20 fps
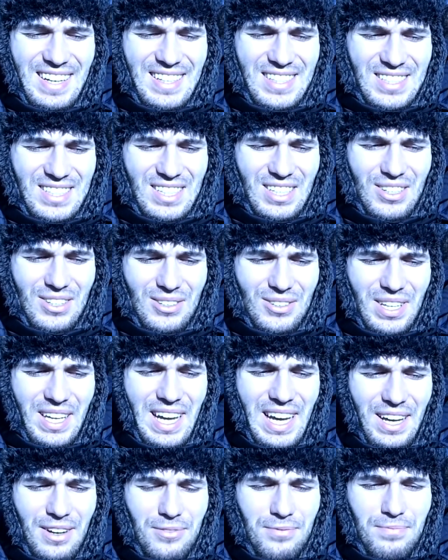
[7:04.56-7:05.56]
So
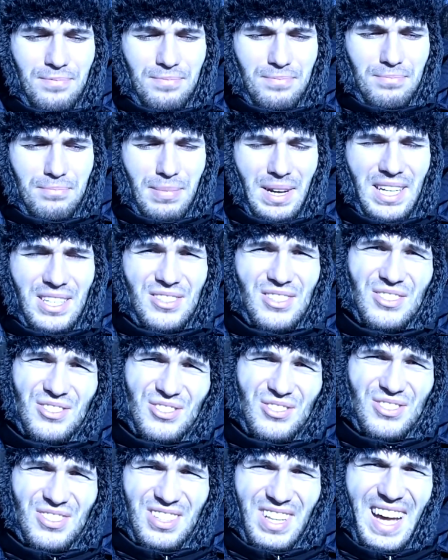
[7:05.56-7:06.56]
yeah, pay
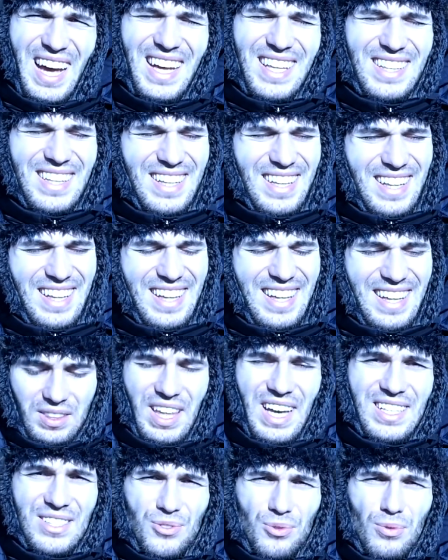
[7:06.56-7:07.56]
attention to that.
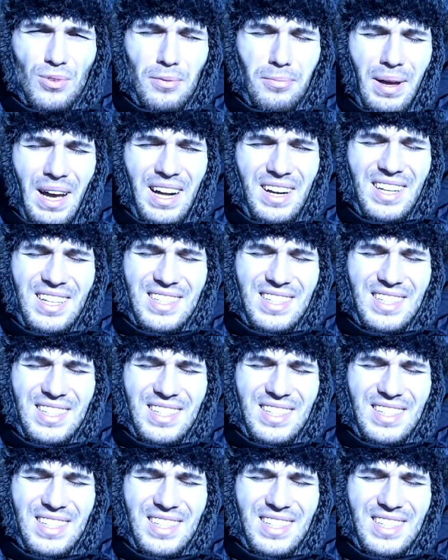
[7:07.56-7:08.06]
That's all about